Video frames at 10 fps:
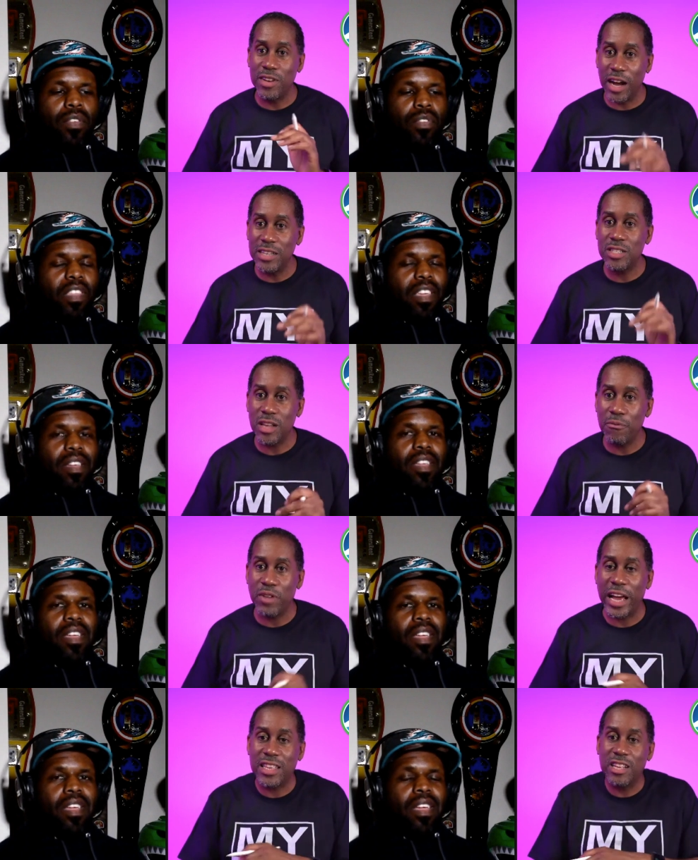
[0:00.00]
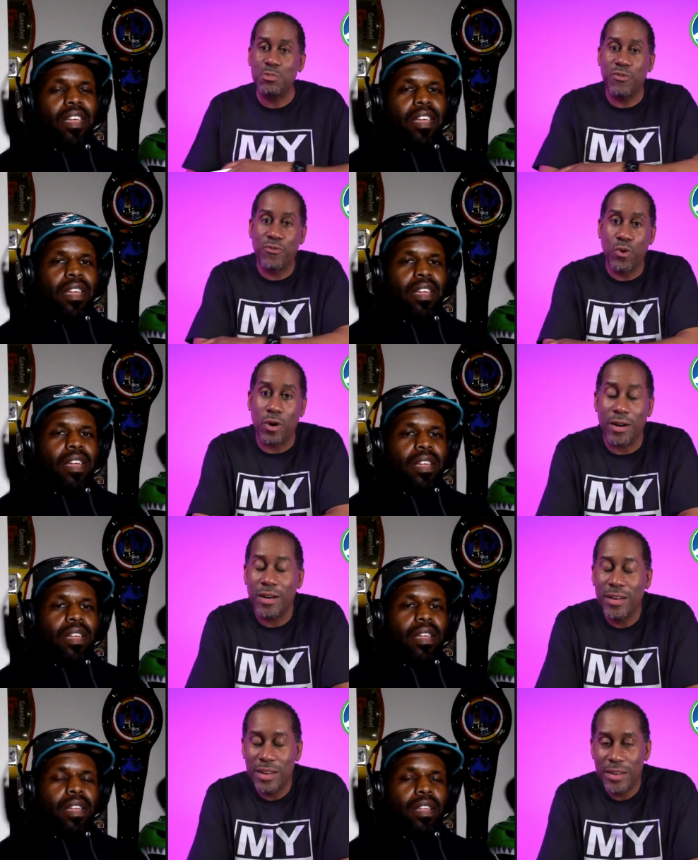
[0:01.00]
Speaker 1: done still, stuff like this before.
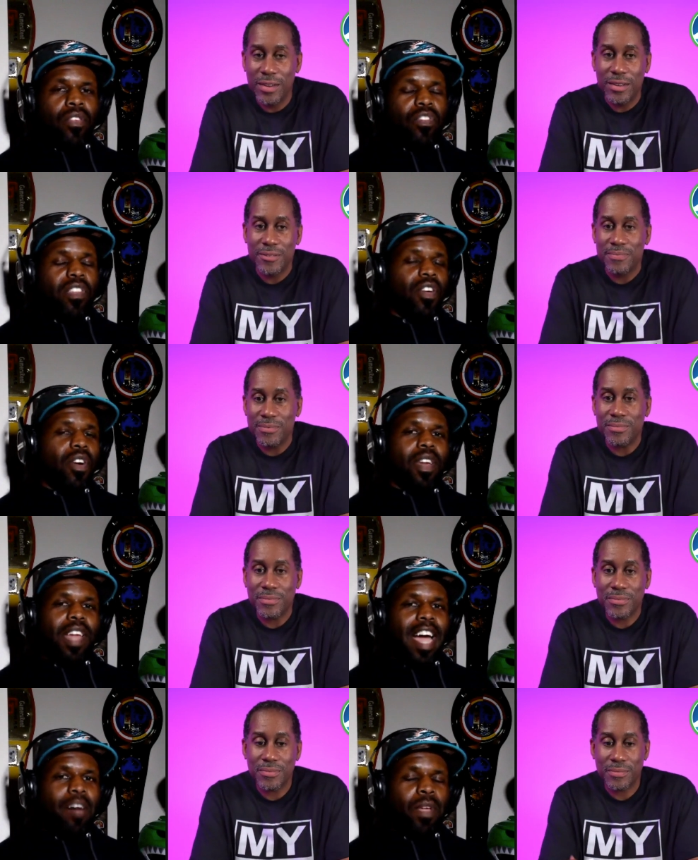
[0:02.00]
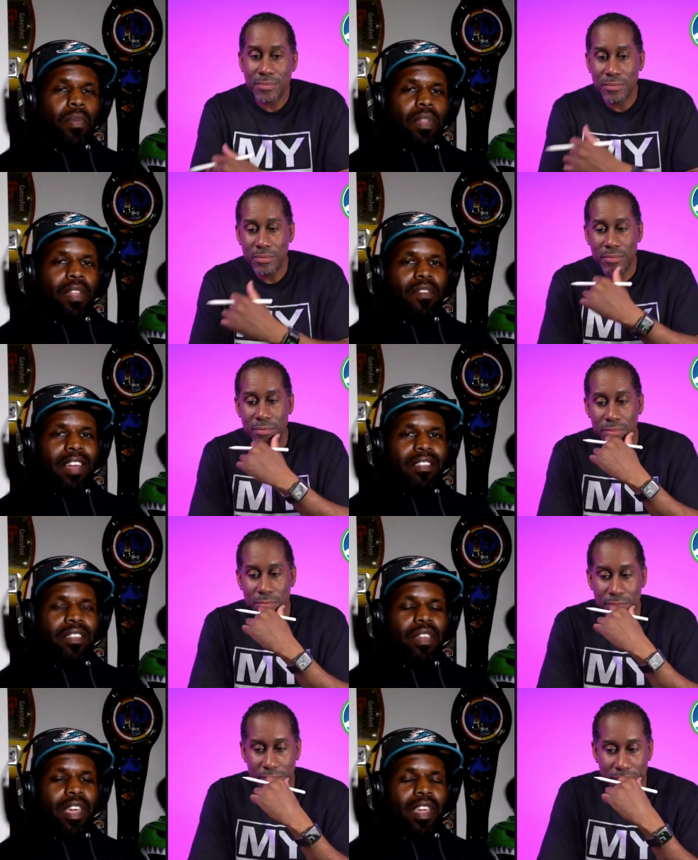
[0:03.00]
You're
Speaker 2: still going to have people
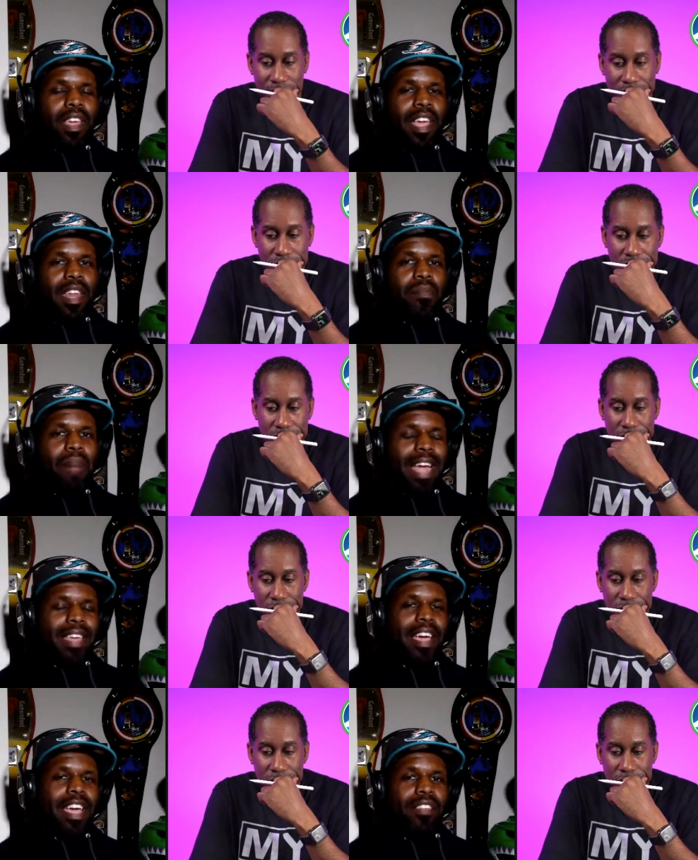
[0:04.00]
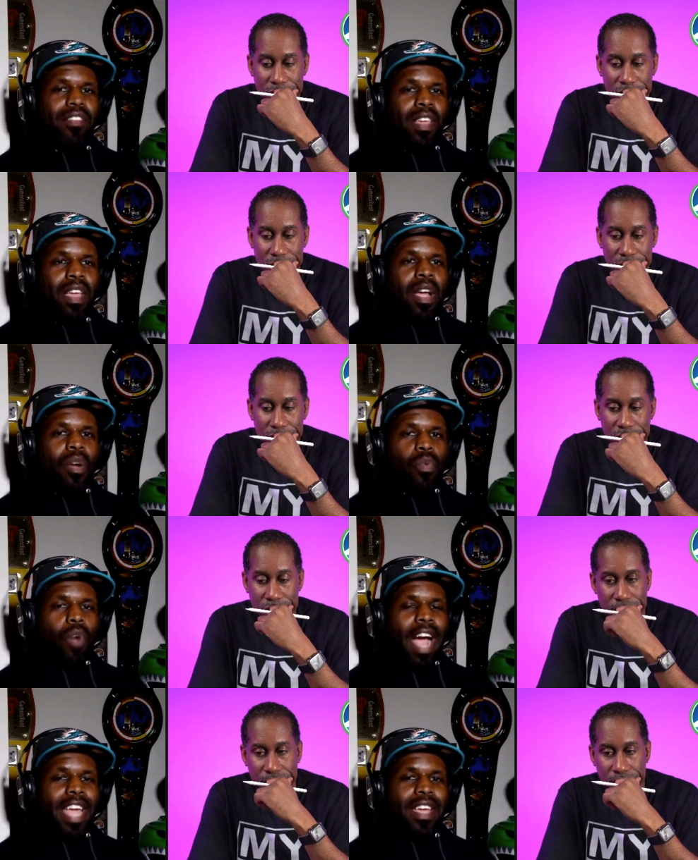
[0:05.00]
investing in it, and in my case,
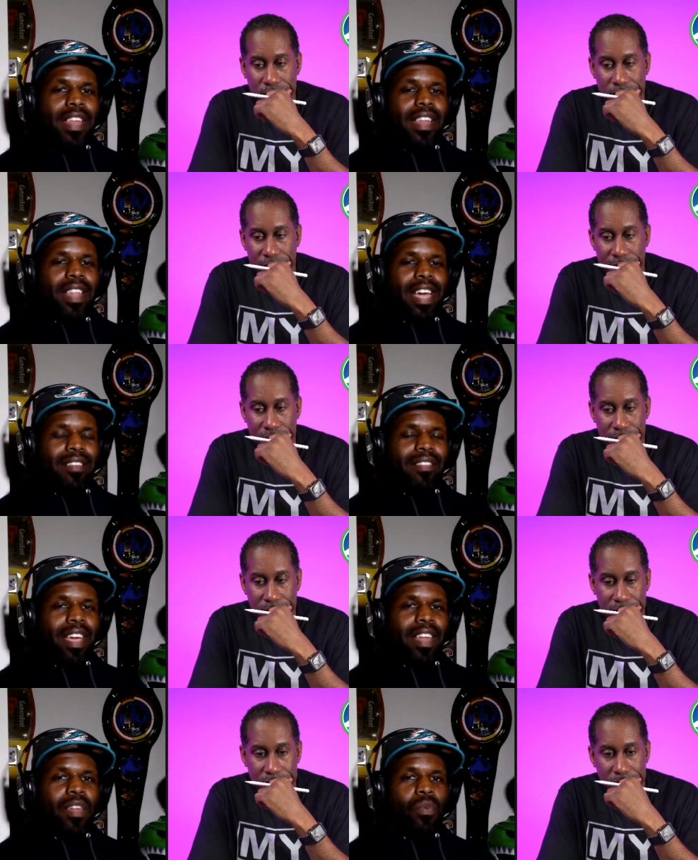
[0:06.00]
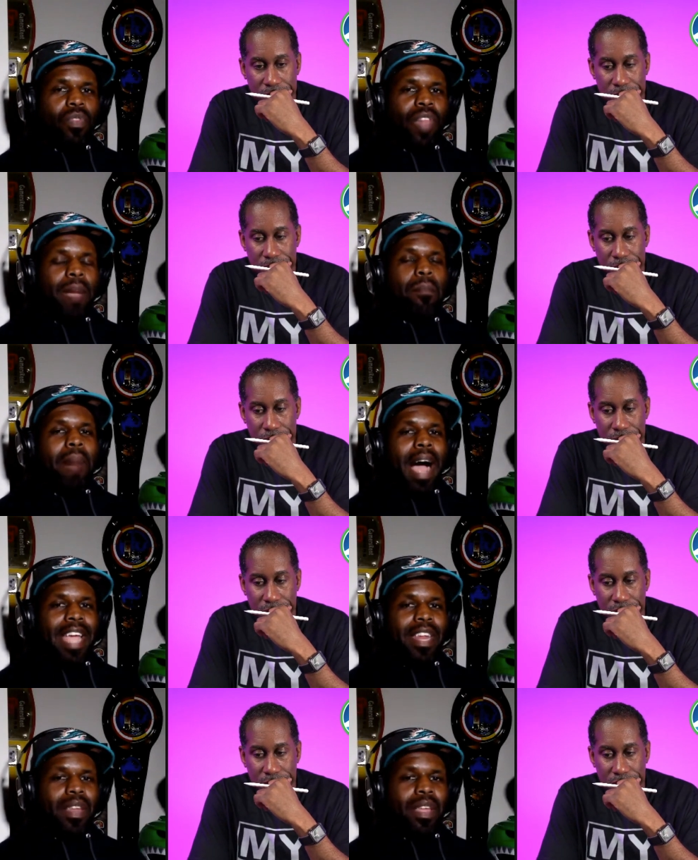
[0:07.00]
Riot, like I said, they mine it